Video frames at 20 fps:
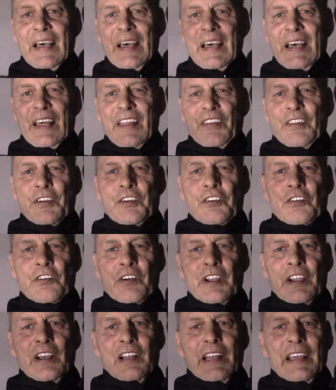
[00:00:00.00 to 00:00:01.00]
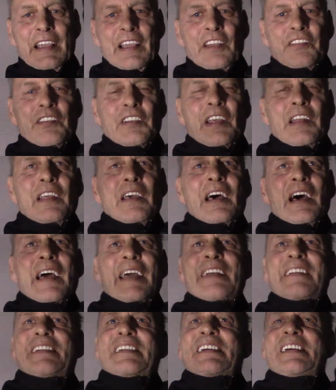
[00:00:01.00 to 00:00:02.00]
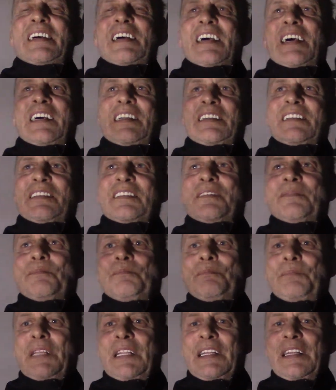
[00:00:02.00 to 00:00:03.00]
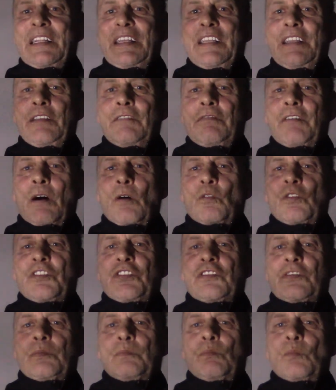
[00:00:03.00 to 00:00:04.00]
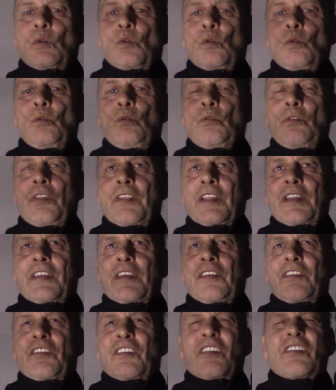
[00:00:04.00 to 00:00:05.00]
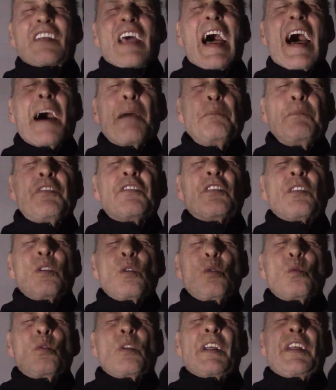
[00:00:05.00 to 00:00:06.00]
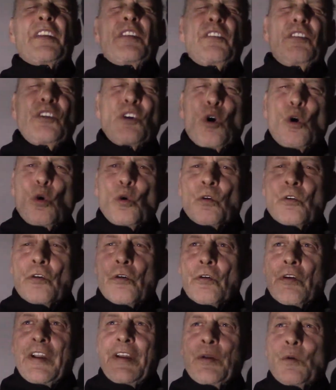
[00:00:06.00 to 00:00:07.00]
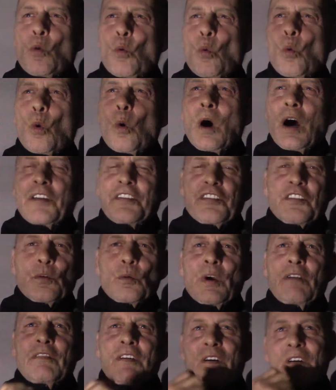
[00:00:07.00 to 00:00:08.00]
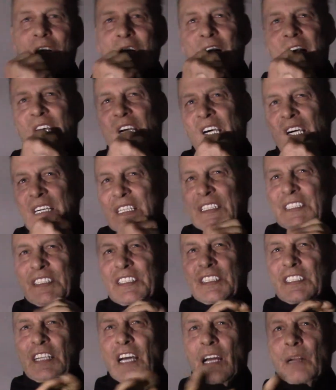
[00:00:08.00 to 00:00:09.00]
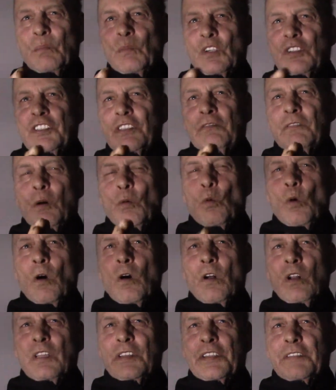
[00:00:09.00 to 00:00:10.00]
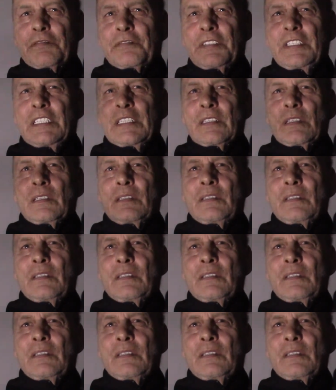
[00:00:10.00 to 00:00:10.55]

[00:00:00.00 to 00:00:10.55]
The trigger, like I said, I can't believe how smooth it is. There's absolutely no grip whatsoever. Not much of a wall to feel,